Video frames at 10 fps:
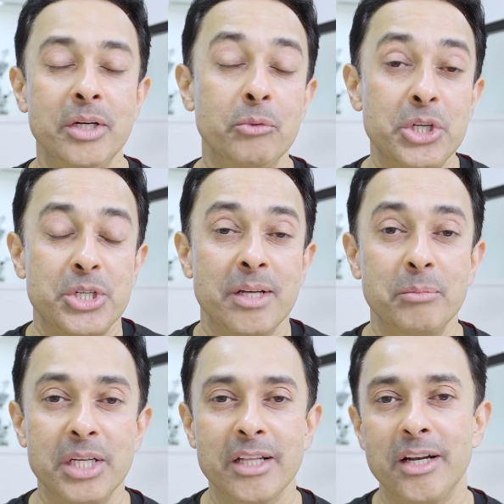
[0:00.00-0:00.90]
which is
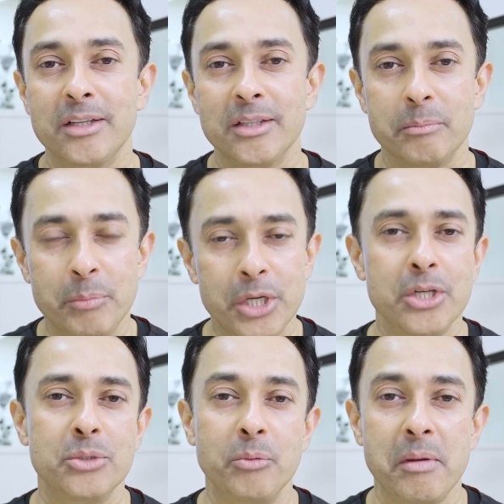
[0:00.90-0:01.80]
something that the
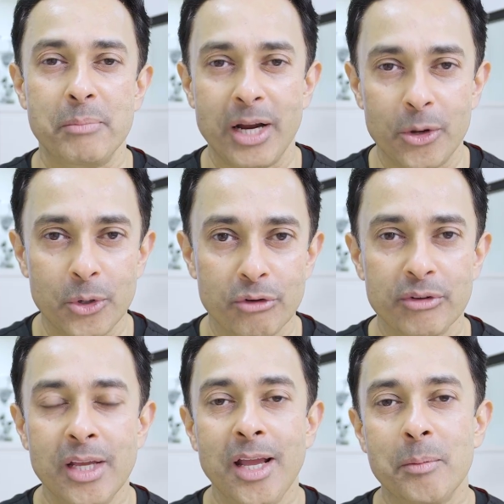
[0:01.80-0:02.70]
peers would be proud of,